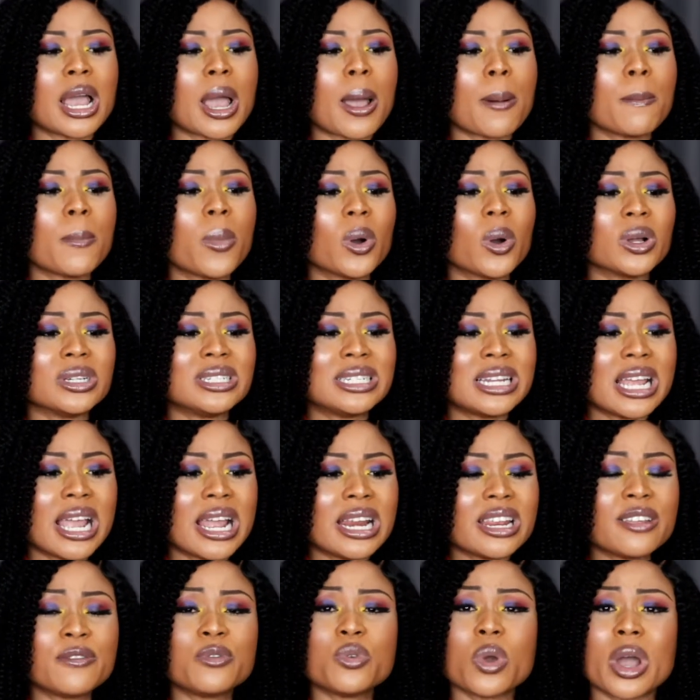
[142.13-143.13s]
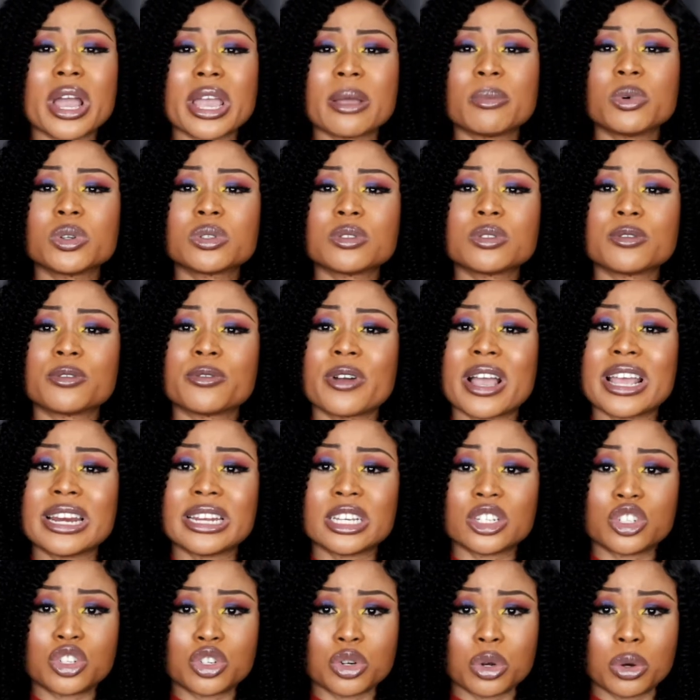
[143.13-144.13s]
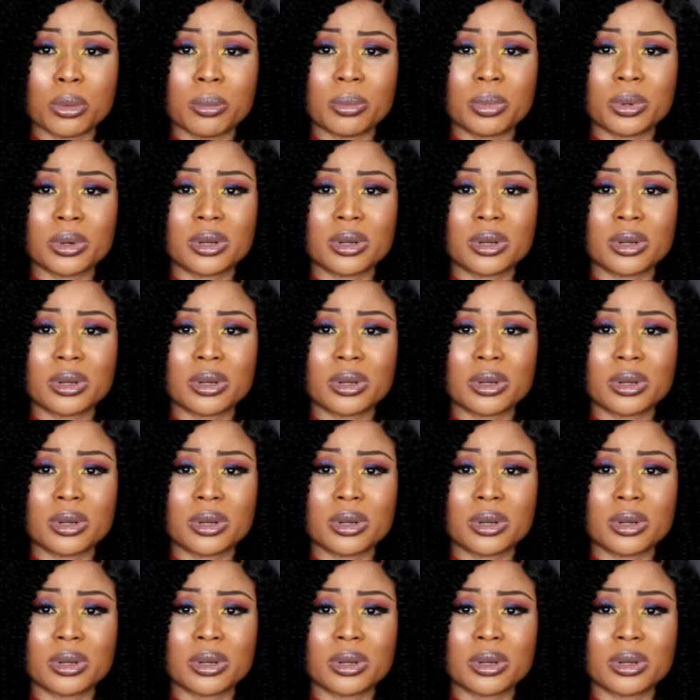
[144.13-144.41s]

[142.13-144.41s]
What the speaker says: But then if you are able to find a job,